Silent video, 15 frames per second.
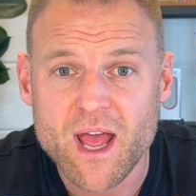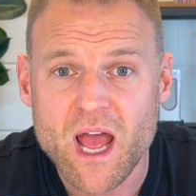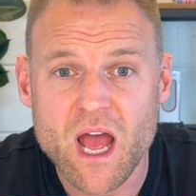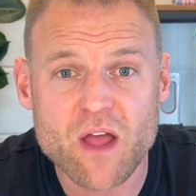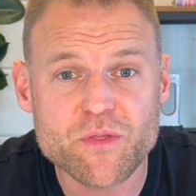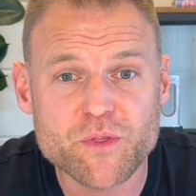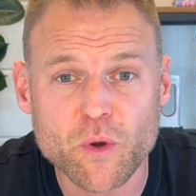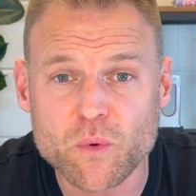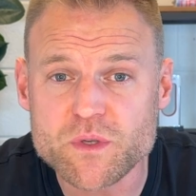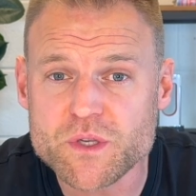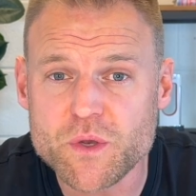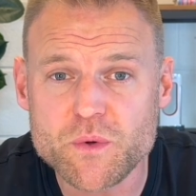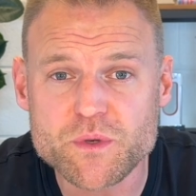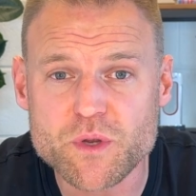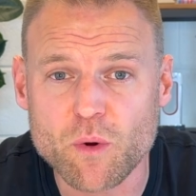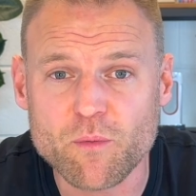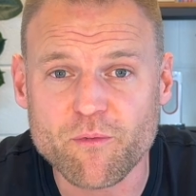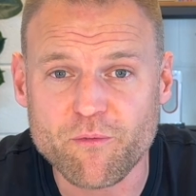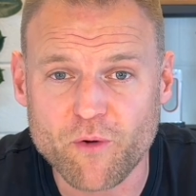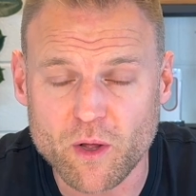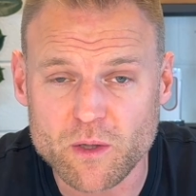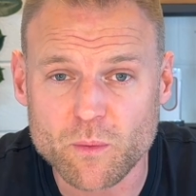And those who don't
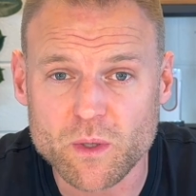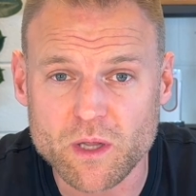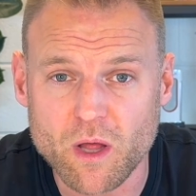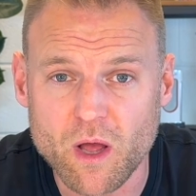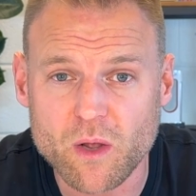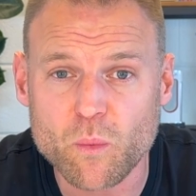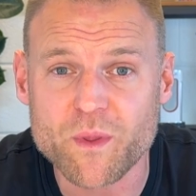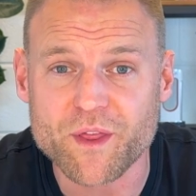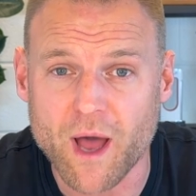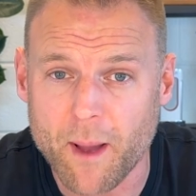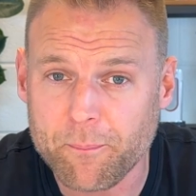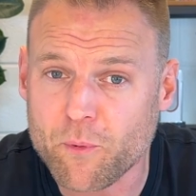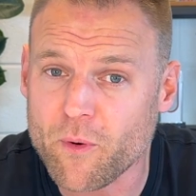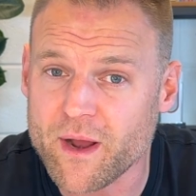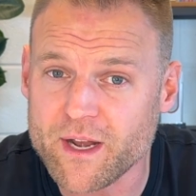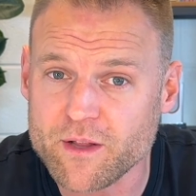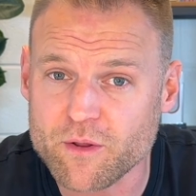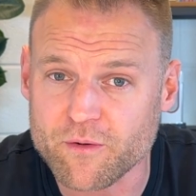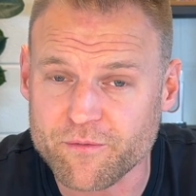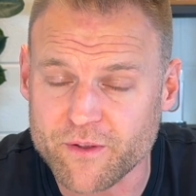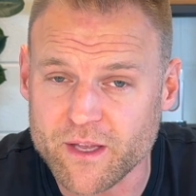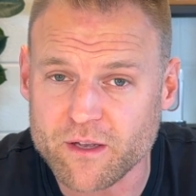follow along with upgrading their
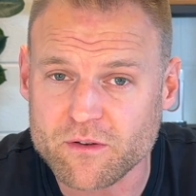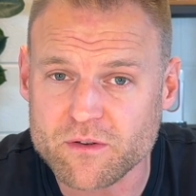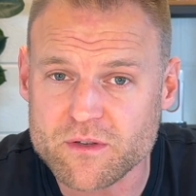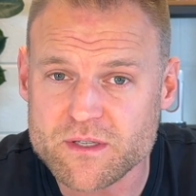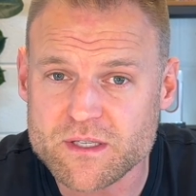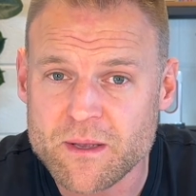vehicles